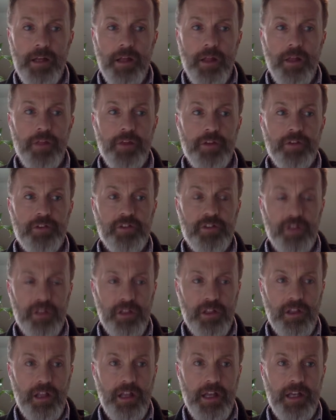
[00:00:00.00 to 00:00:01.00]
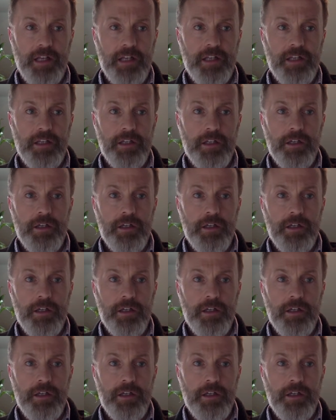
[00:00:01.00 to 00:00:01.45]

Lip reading: the Tlic